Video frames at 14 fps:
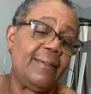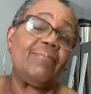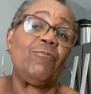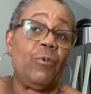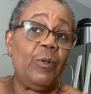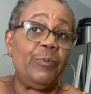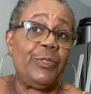
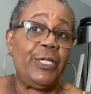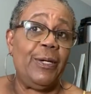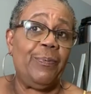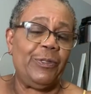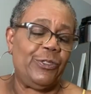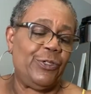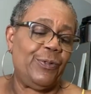room
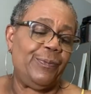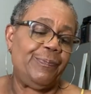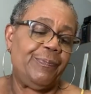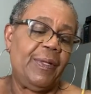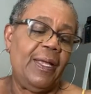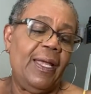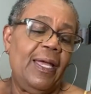temperature,
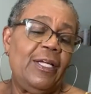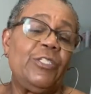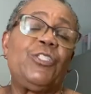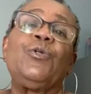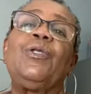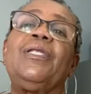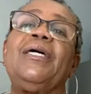
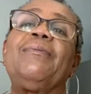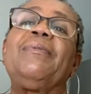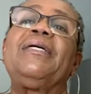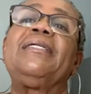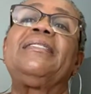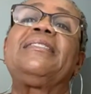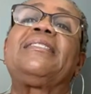two
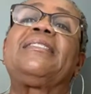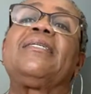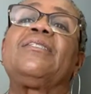lemons